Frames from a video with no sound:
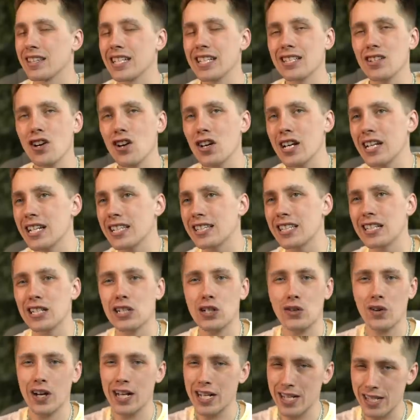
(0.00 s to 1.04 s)
These aren't anything
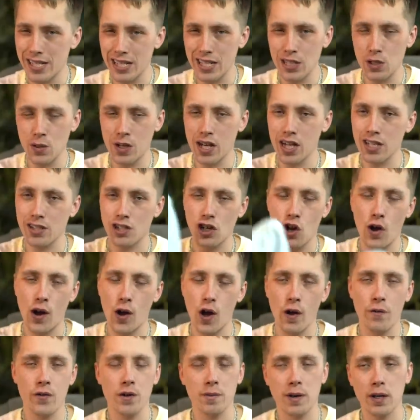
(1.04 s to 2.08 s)
crazy. You guys know how
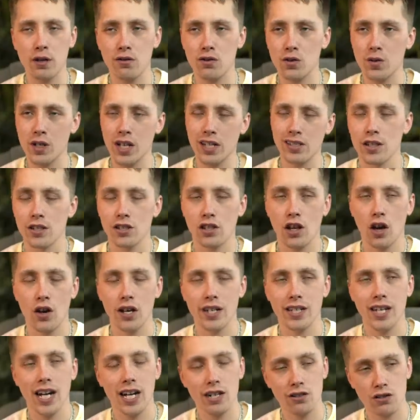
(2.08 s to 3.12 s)
I feel about crew necks.
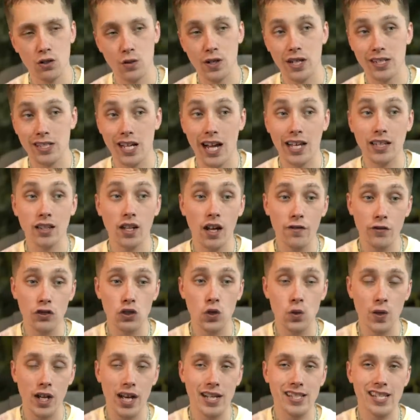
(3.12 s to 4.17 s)
Sorry, not crew necks. I love
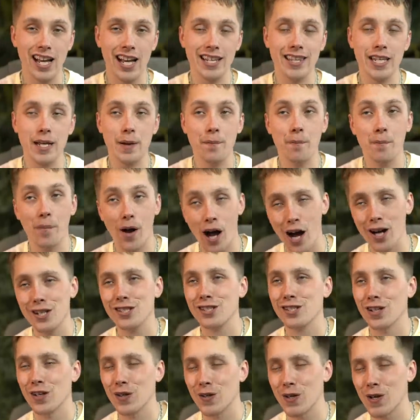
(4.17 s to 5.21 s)
crew necks. I think
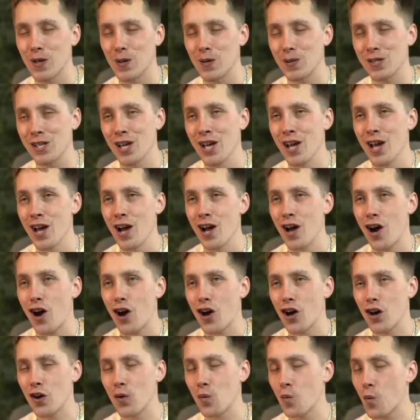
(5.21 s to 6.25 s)
box logos
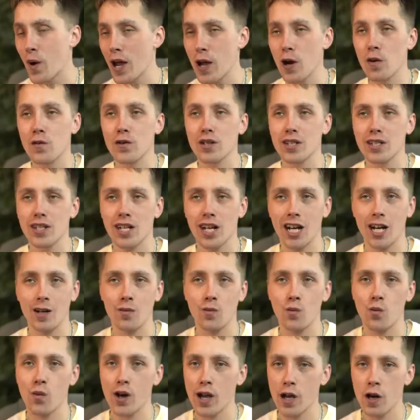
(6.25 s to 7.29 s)
are way over the top,
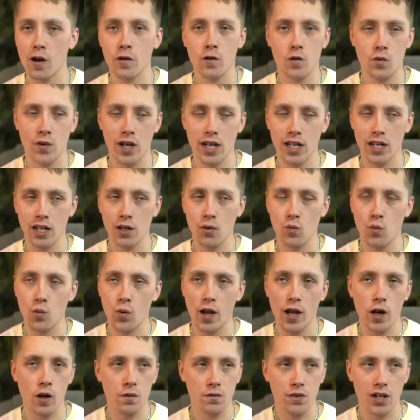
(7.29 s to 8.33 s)
way overrated,
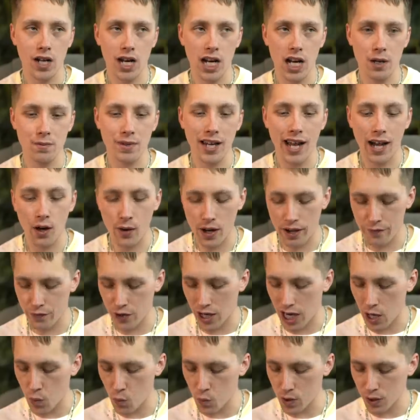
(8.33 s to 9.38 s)
way overhyped. However,
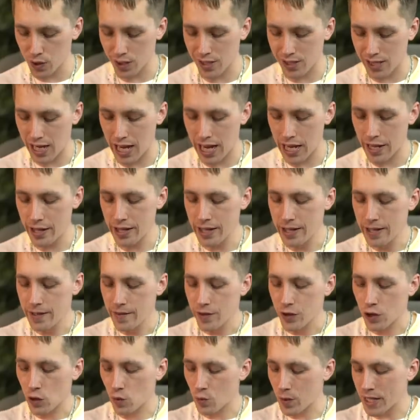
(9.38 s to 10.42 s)
I will say
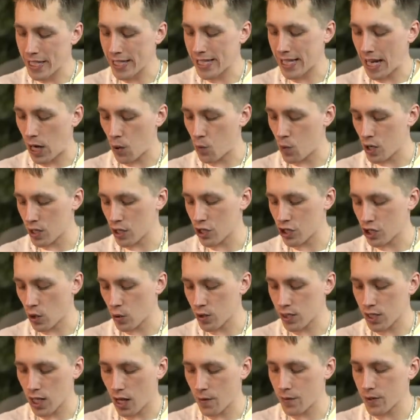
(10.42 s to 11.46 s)
the reason I wanted to show
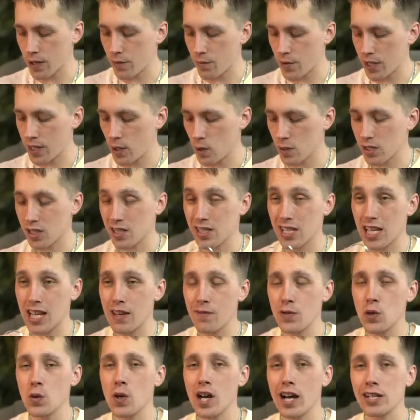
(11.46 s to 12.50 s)
this off in the video is because
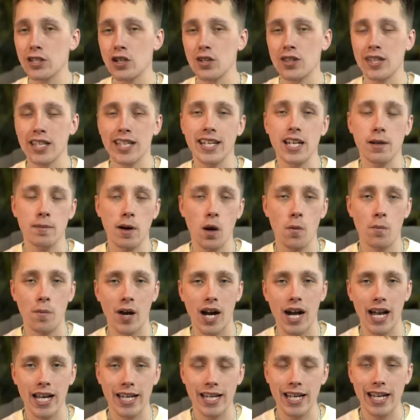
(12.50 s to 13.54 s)
if you guys are thinking about
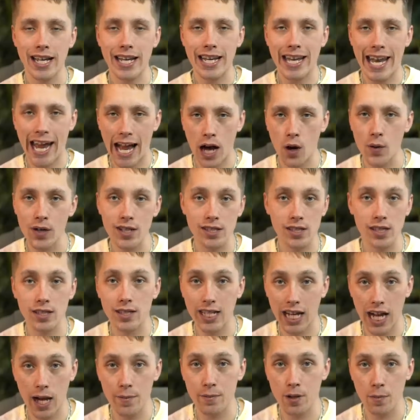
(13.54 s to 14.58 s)
buying, now is the
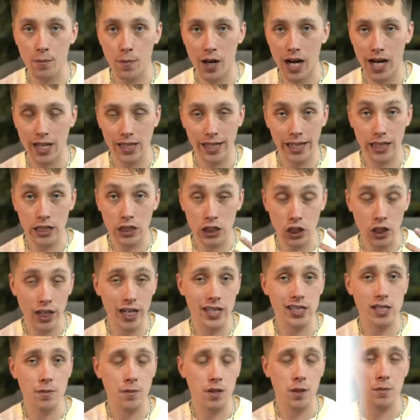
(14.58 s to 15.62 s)
time to buy. Like look at some